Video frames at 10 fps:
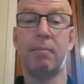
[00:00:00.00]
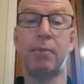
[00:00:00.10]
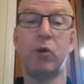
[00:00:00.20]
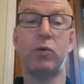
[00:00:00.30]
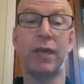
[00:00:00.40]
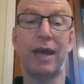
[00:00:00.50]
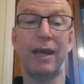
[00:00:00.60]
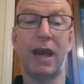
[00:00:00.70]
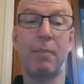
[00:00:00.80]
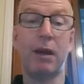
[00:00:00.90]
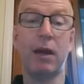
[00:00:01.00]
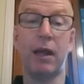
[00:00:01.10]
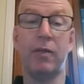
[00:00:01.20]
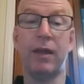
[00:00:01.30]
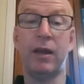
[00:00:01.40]
build that capital,
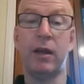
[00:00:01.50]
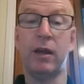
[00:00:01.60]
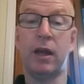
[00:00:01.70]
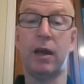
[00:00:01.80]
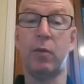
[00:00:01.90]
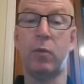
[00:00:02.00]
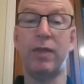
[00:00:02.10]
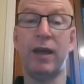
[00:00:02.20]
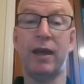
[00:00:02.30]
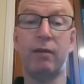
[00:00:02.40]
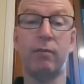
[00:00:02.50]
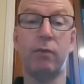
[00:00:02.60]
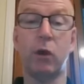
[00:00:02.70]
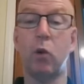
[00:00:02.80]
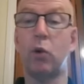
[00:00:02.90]
and then when they
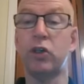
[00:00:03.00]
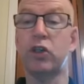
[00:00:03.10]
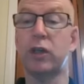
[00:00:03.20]
launch,